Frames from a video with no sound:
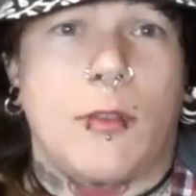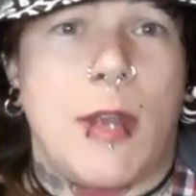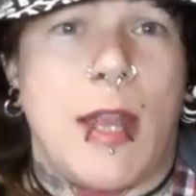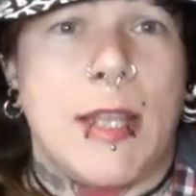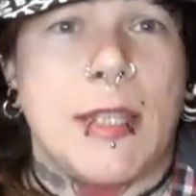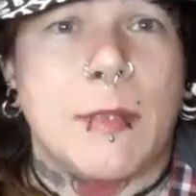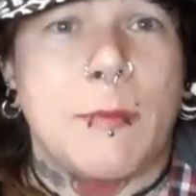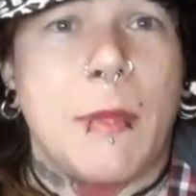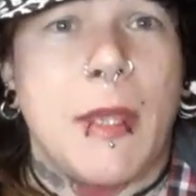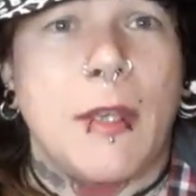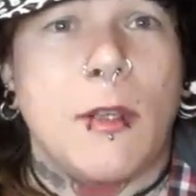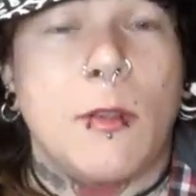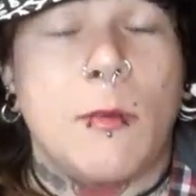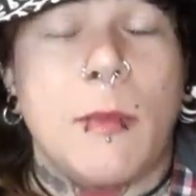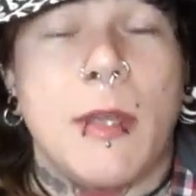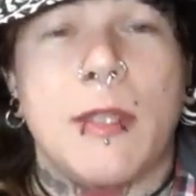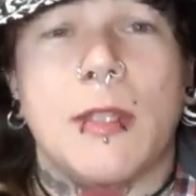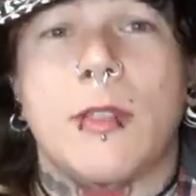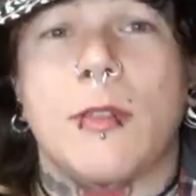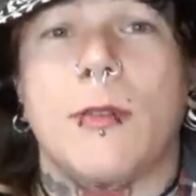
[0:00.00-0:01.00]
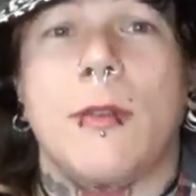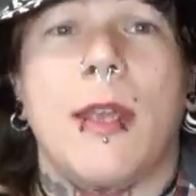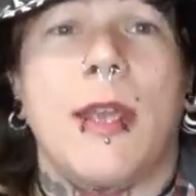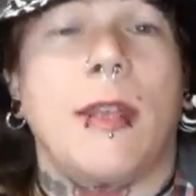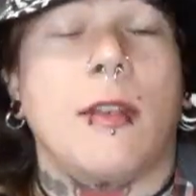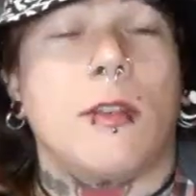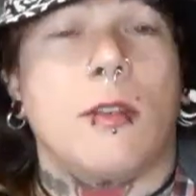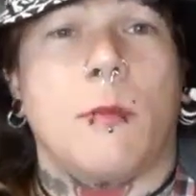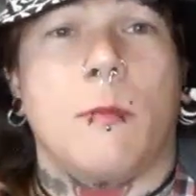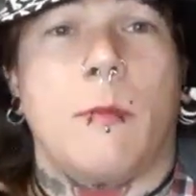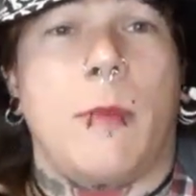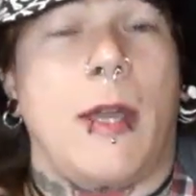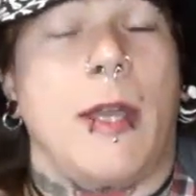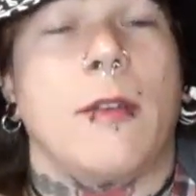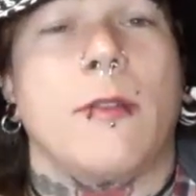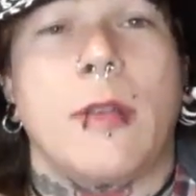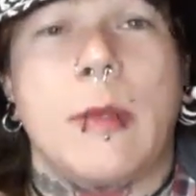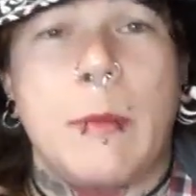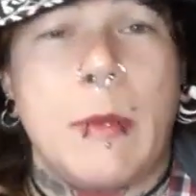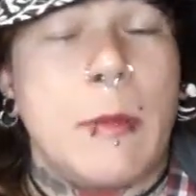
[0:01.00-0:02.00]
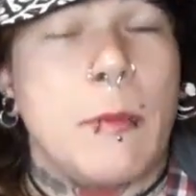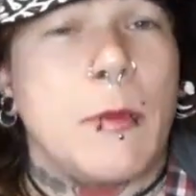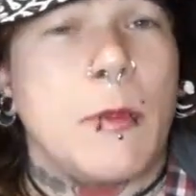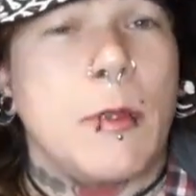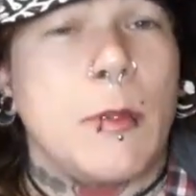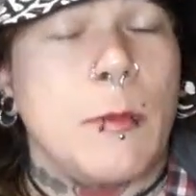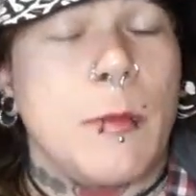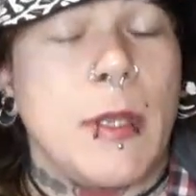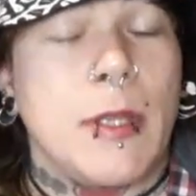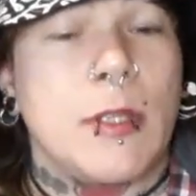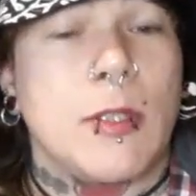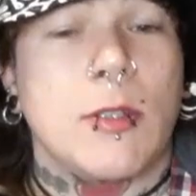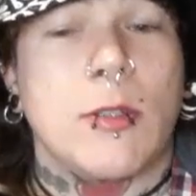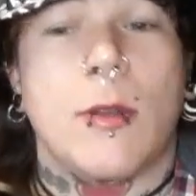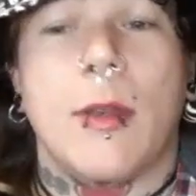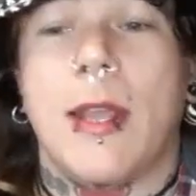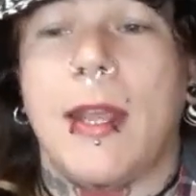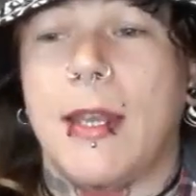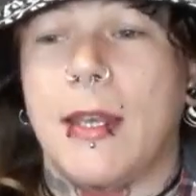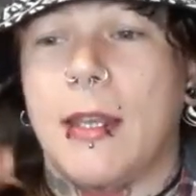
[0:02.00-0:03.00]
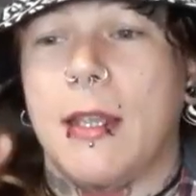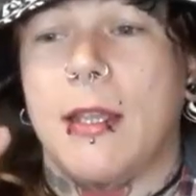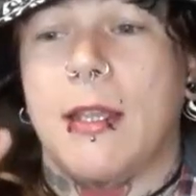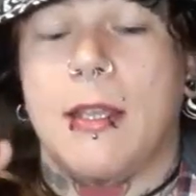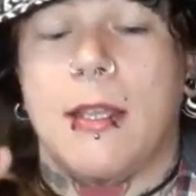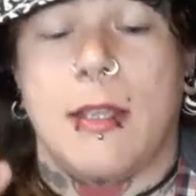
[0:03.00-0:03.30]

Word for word: trans men who menstruate, non binary people who menstruate,